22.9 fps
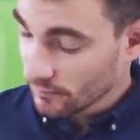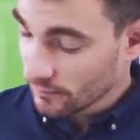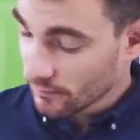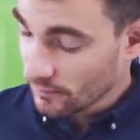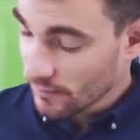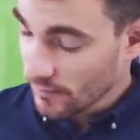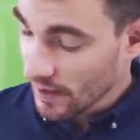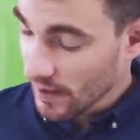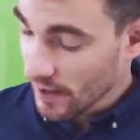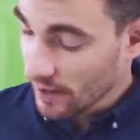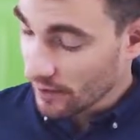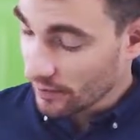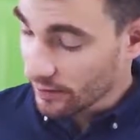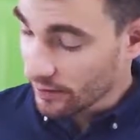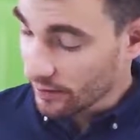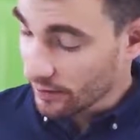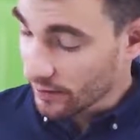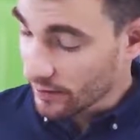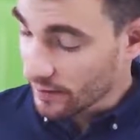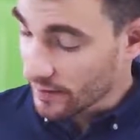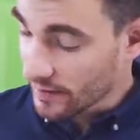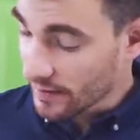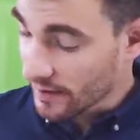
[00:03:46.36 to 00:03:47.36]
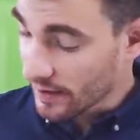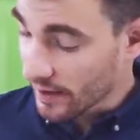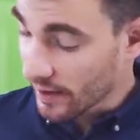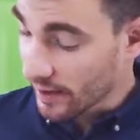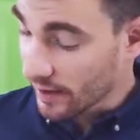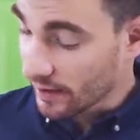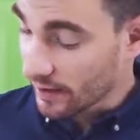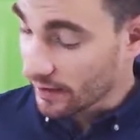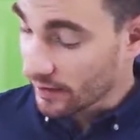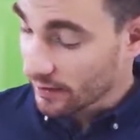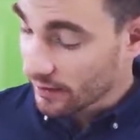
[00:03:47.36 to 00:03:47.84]
Now you can
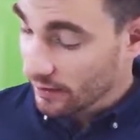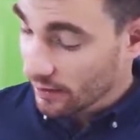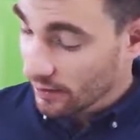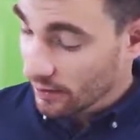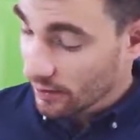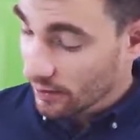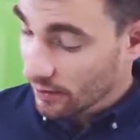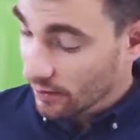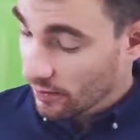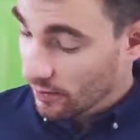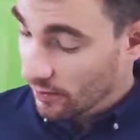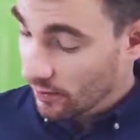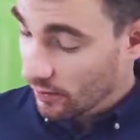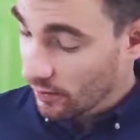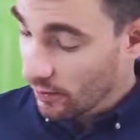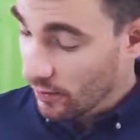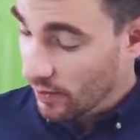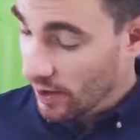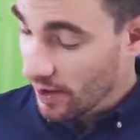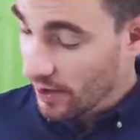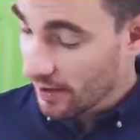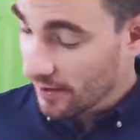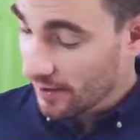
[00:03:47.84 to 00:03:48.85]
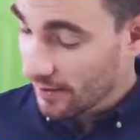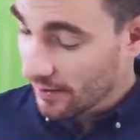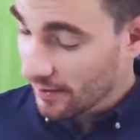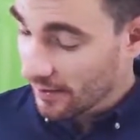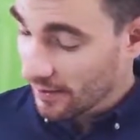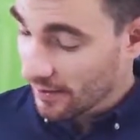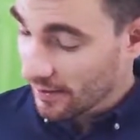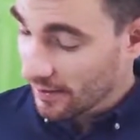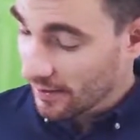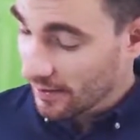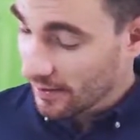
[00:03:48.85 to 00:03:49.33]
decide
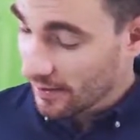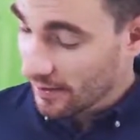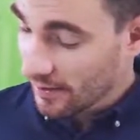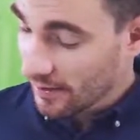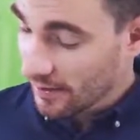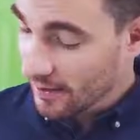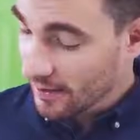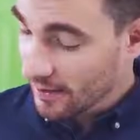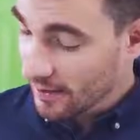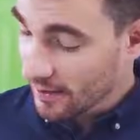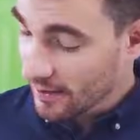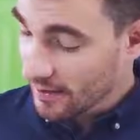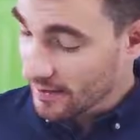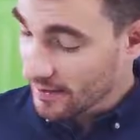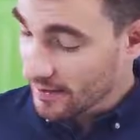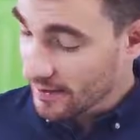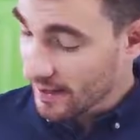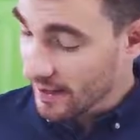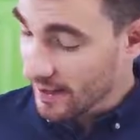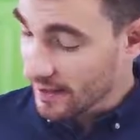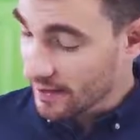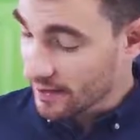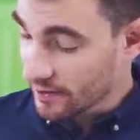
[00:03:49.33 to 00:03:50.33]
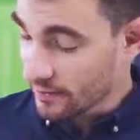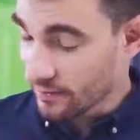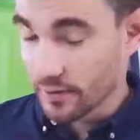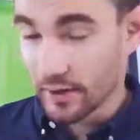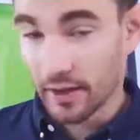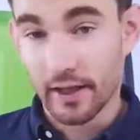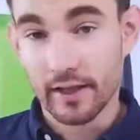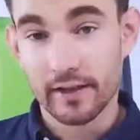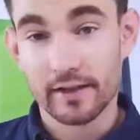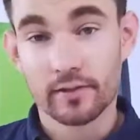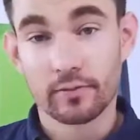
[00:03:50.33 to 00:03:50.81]
what days you would
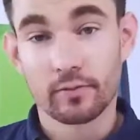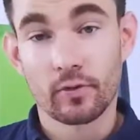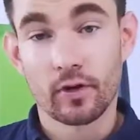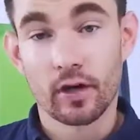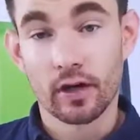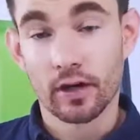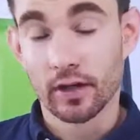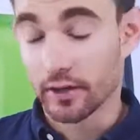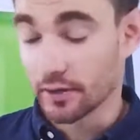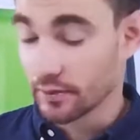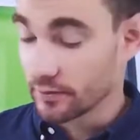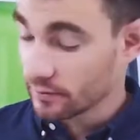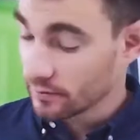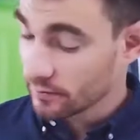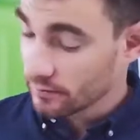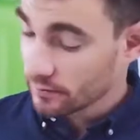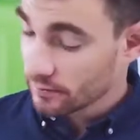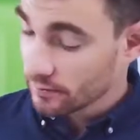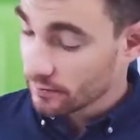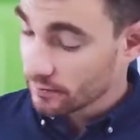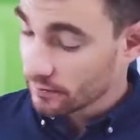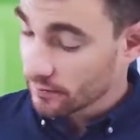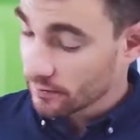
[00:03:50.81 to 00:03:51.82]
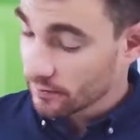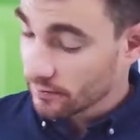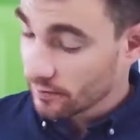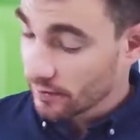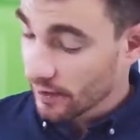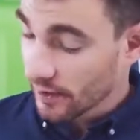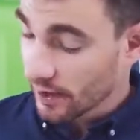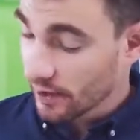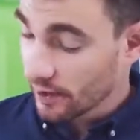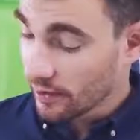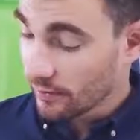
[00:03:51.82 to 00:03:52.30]
like to water.
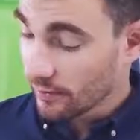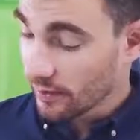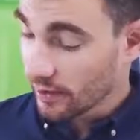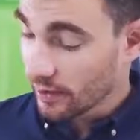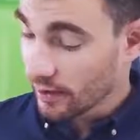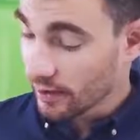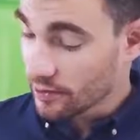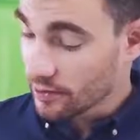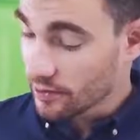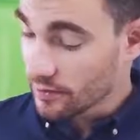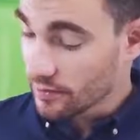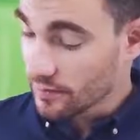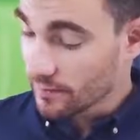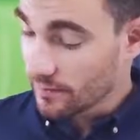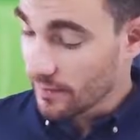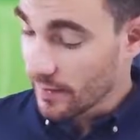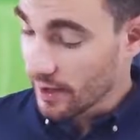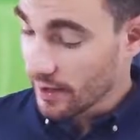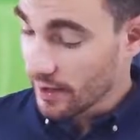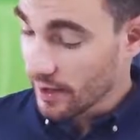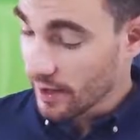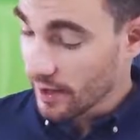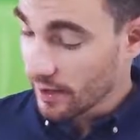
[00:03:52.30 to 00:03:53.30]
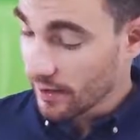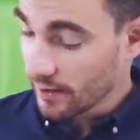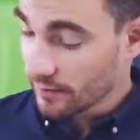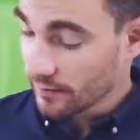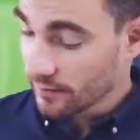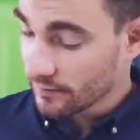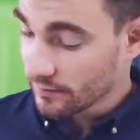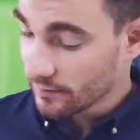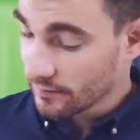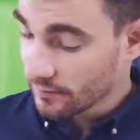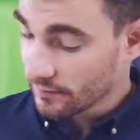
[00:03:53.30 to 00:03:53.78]
Here we're going to choose
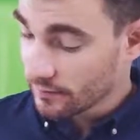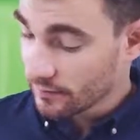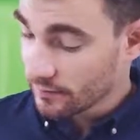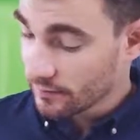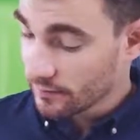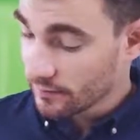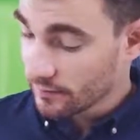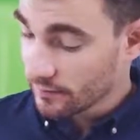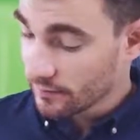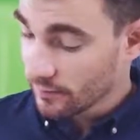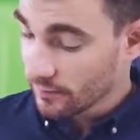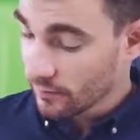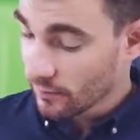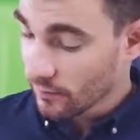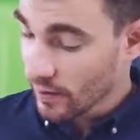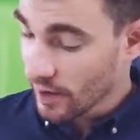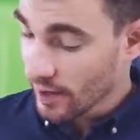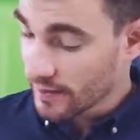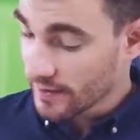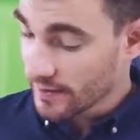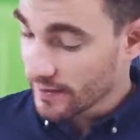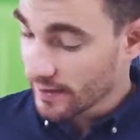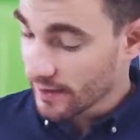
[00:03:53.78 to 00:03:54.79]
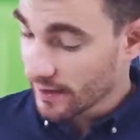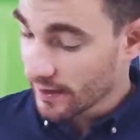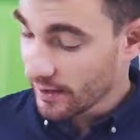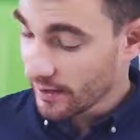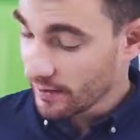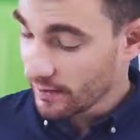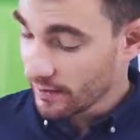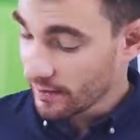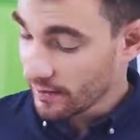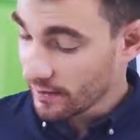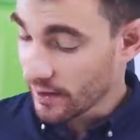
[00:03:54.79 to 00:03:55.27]
Monday,
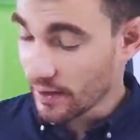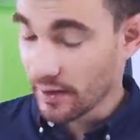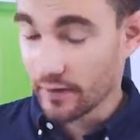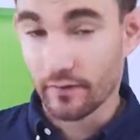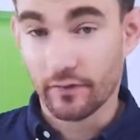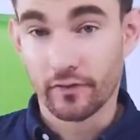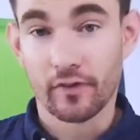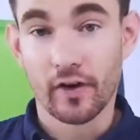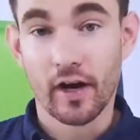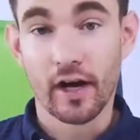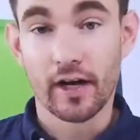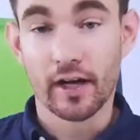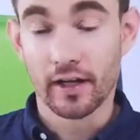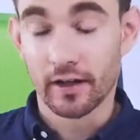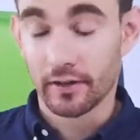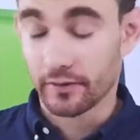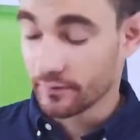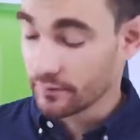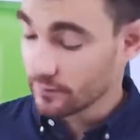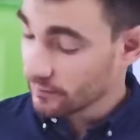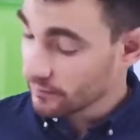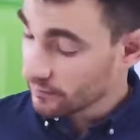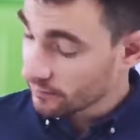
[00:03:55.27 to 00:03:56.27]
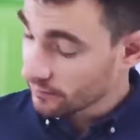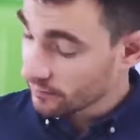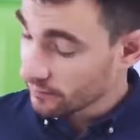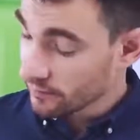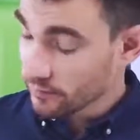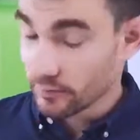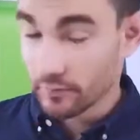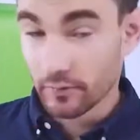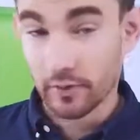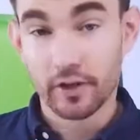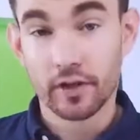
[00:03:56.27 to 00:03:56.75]
Wednesday, and Friday.
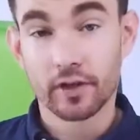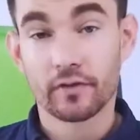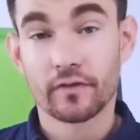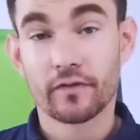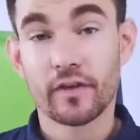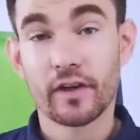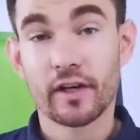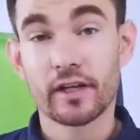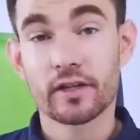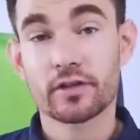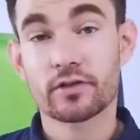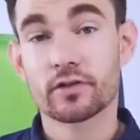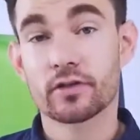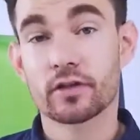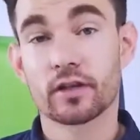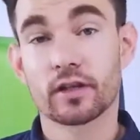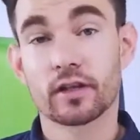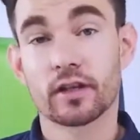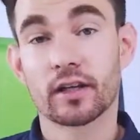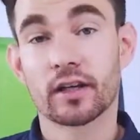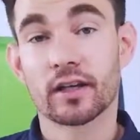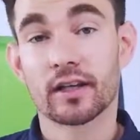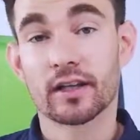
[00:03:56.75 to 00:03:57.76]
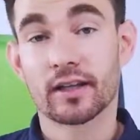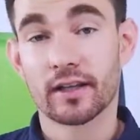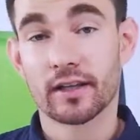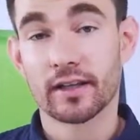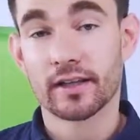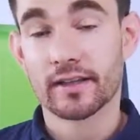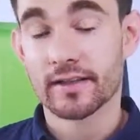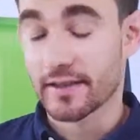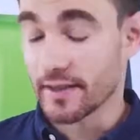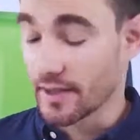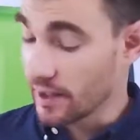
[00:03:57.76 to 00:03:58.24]
When you're finished,
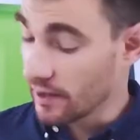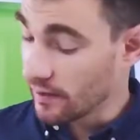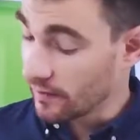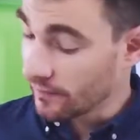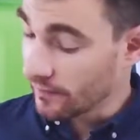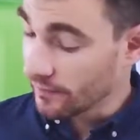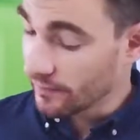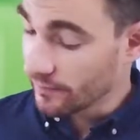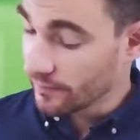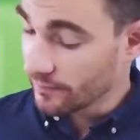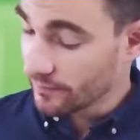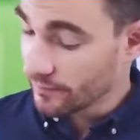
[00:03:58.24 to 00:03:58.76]
click Save.